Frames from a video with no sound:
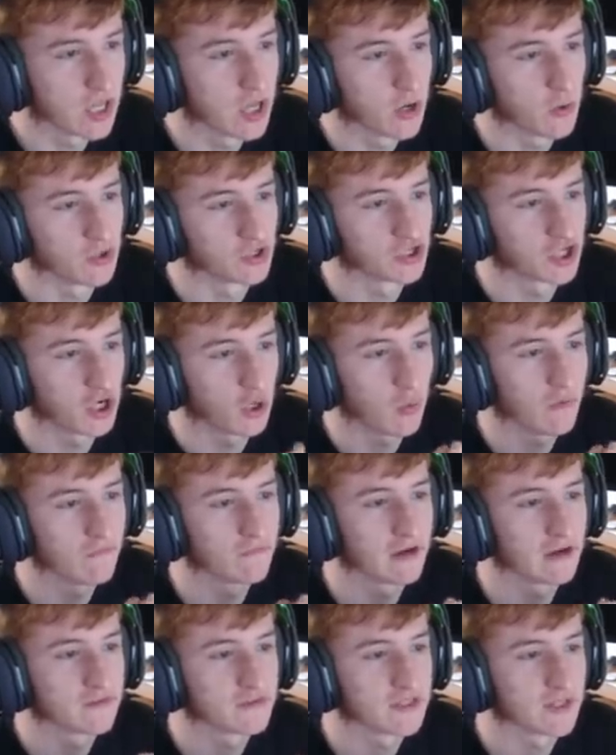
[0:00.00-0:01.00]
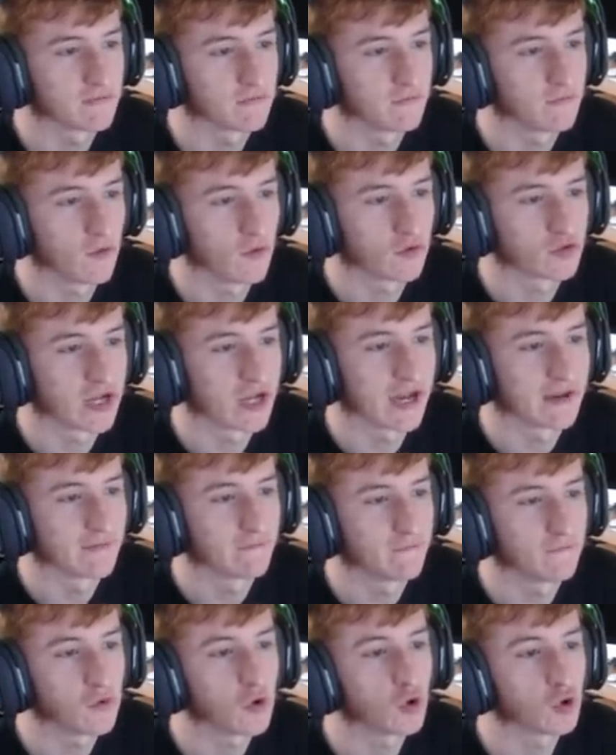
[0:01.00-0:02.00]
which are 157
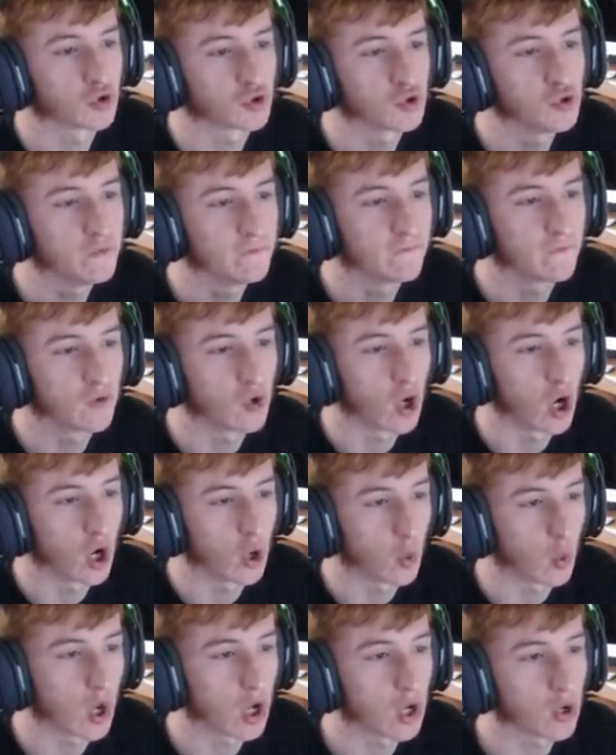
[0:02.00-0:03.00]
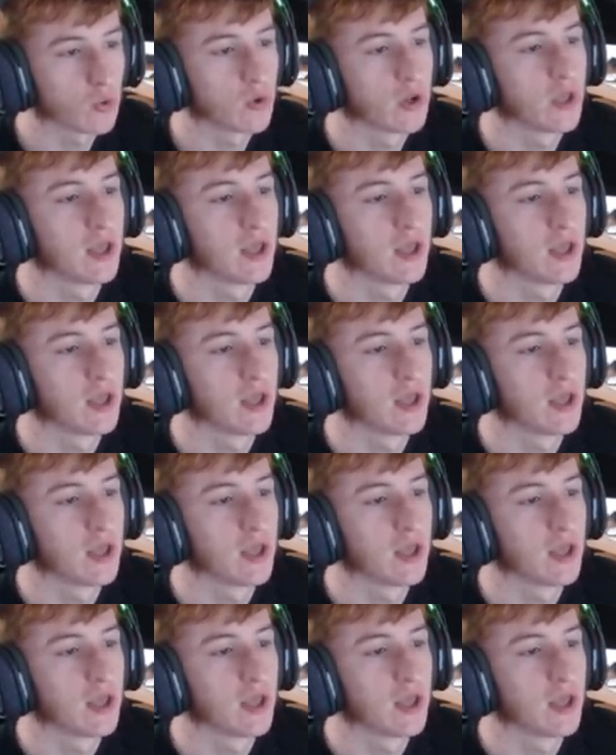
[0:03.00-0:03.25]
494 2400